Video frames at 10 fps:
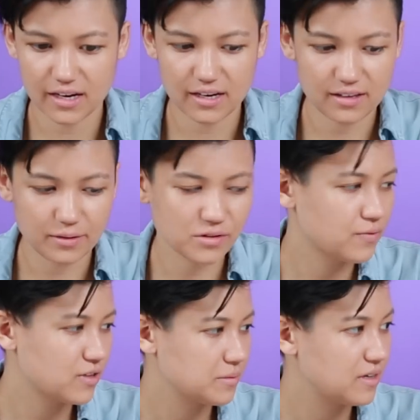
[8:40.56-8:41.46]
and that was the
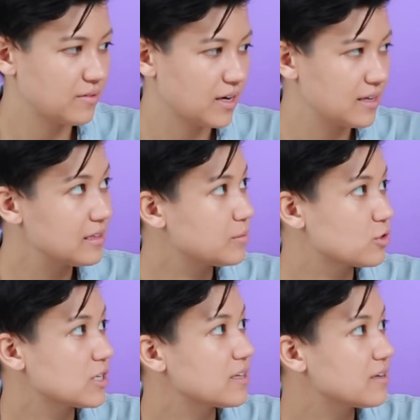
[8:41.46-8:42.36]
first time I'd ever had
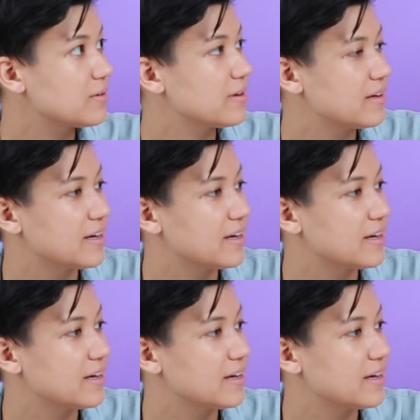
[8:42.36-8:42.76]
limoncello,